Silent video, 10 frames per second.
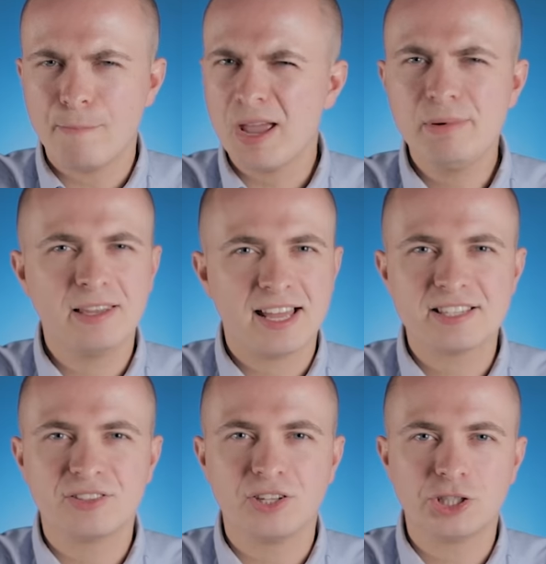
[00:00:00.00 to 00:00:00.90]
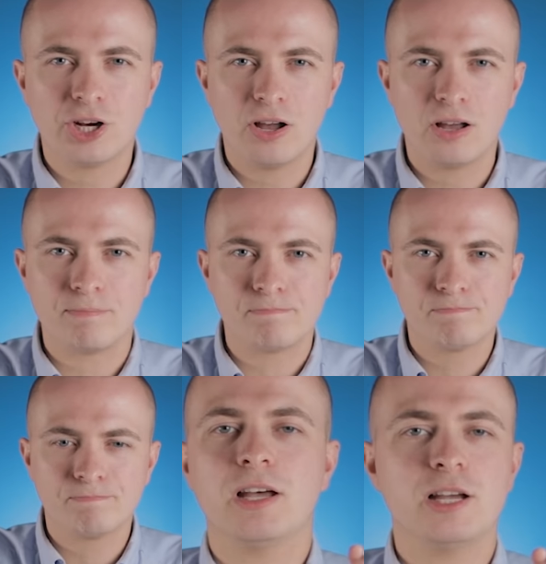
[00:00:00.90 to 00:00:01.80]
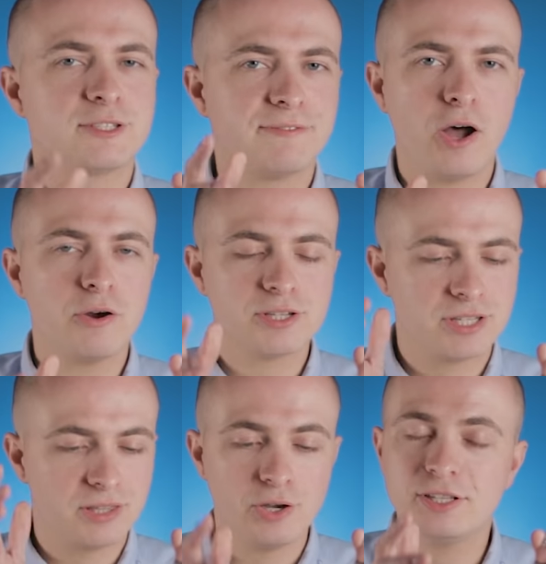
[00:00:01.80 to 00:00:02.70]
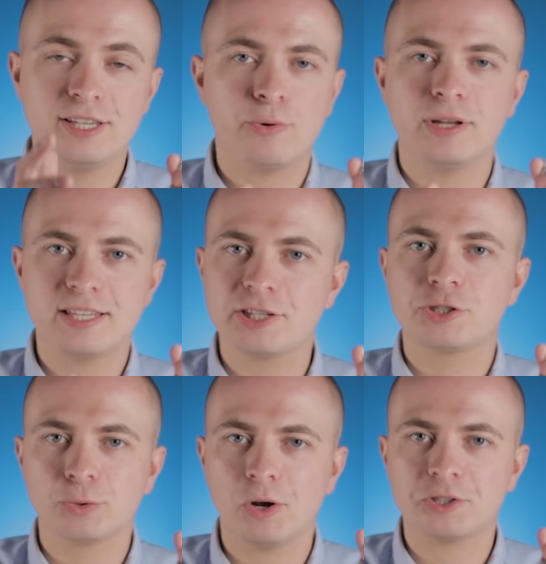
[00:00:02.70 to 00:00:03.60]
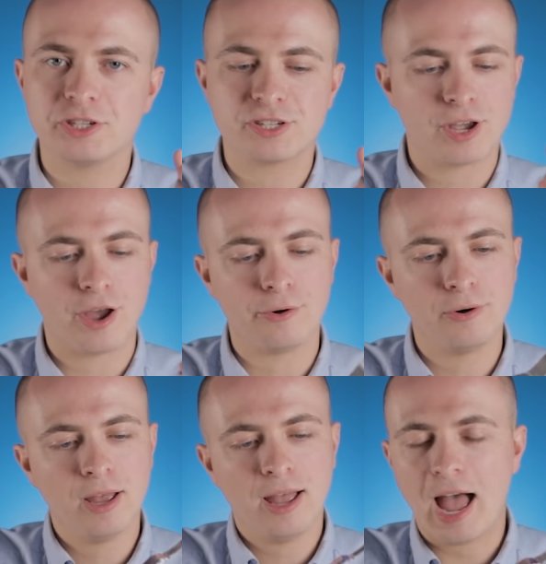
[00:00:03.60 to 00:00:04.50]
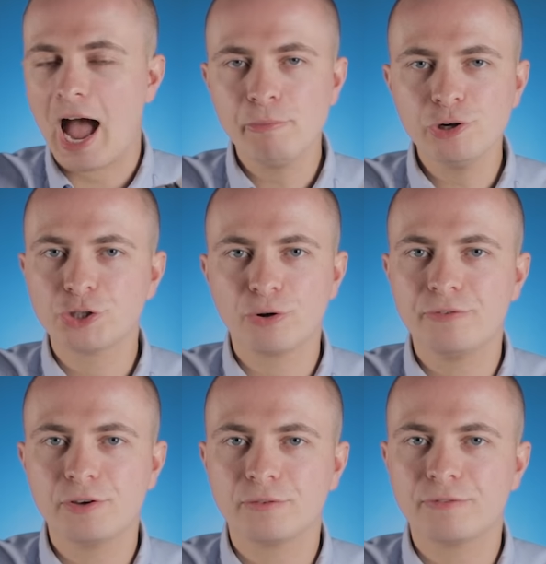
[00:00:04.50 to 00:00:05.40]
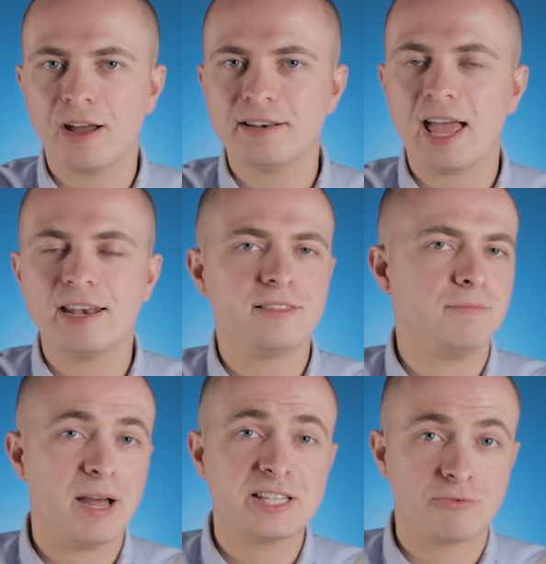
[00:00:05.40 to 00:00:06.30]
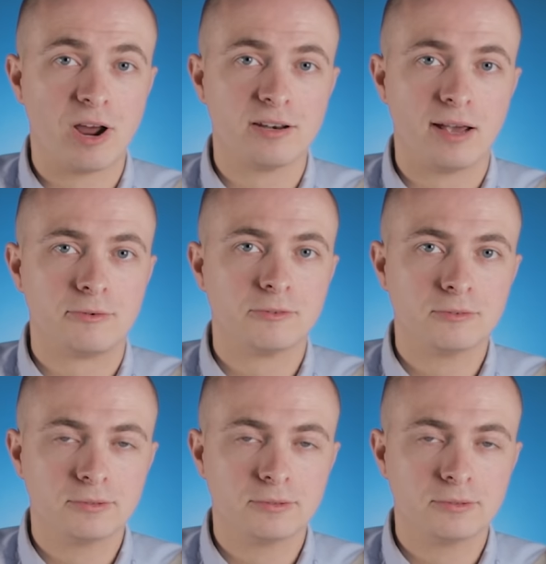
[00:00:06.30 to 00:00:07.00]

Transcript: maybe lessen the charm. As far as 30 quid digital watches go, I'm unsure if you could find anything better right now